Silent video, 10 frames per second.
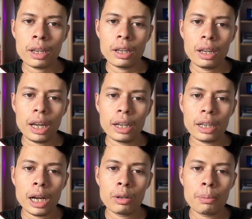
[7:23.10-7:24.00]
And
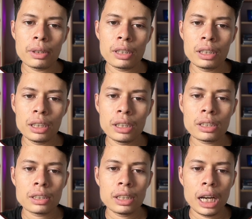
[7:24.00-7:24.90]
now everything
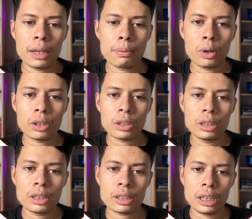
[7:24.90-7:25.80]
is done for
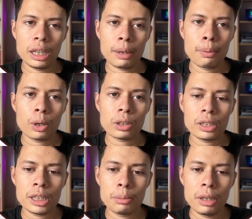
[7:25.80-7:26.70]
this
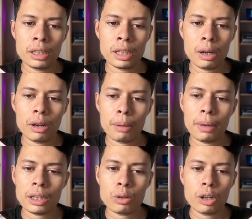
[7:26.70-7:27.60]
event,
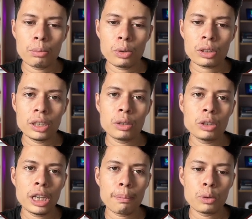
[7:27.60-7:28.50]
but one more thing
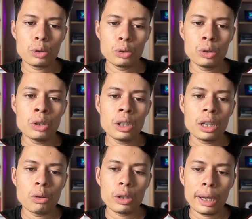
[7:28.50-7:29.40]
we have to do.
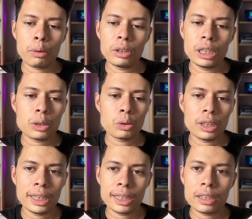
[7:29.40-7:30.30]
We need to
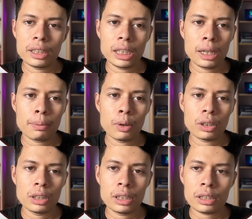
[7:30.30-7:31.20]
create a trigger for
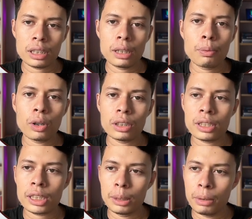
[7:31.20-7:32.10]
this
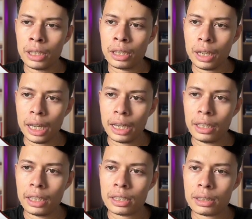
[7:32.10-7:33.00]
event,
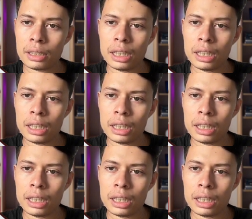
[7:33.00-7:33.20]
and let's